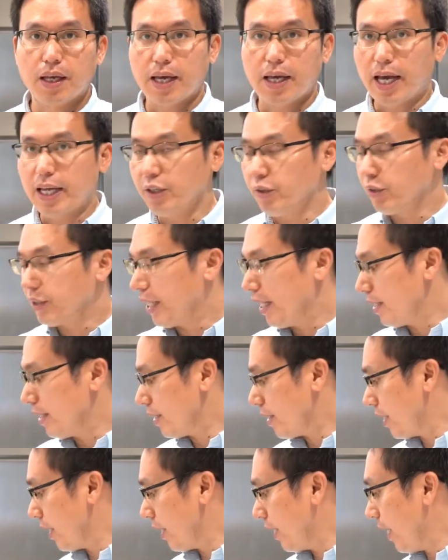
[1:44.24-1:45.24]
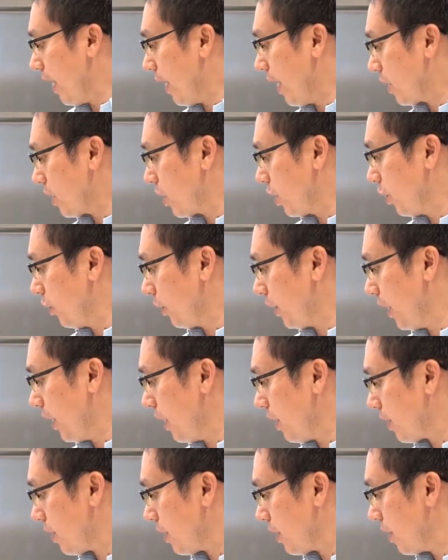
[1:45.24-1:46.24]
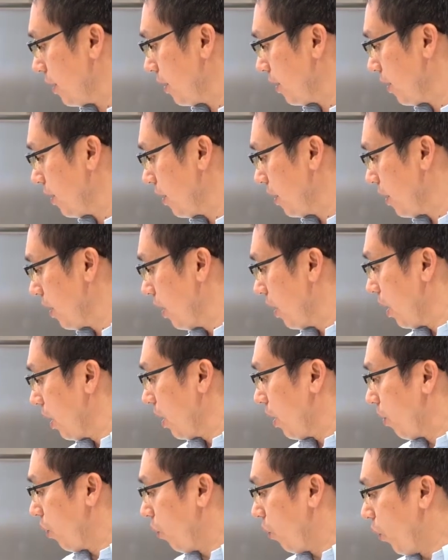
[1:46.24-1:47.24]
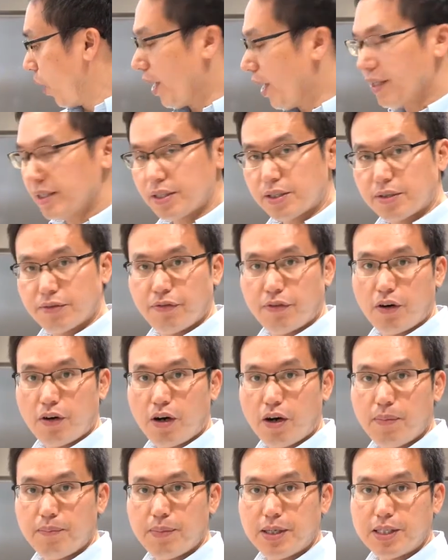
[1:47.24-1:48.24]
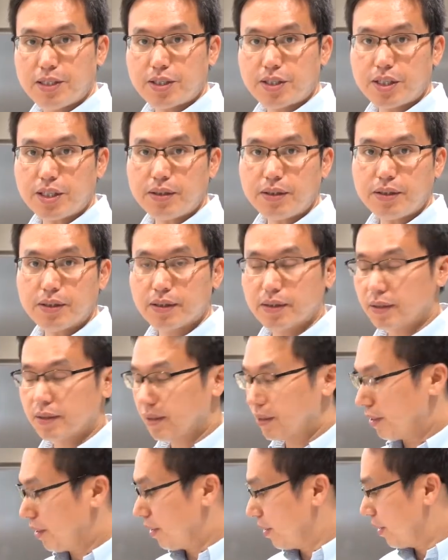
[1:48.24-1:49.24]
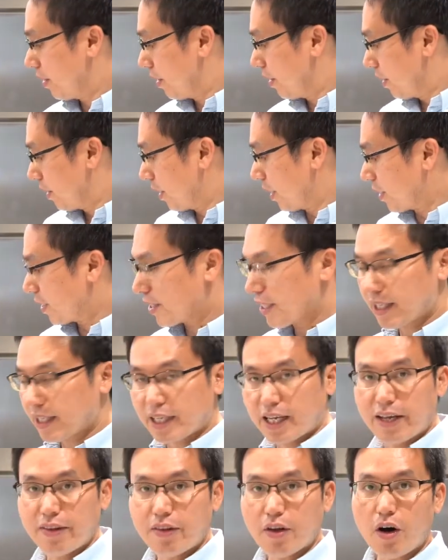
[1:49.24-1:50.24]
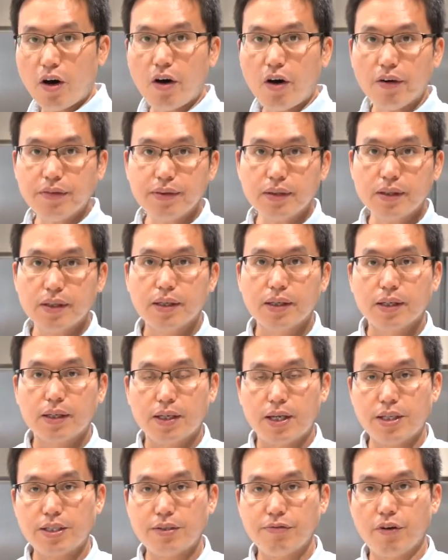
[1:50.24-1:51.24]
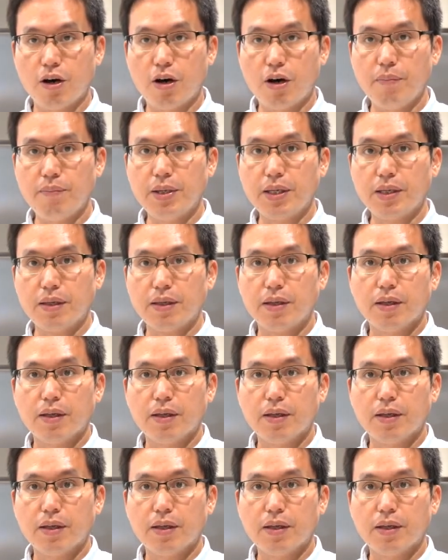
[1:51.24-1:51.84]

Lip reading: And you can see it has two gears. One is for mincing. The second on is for meat.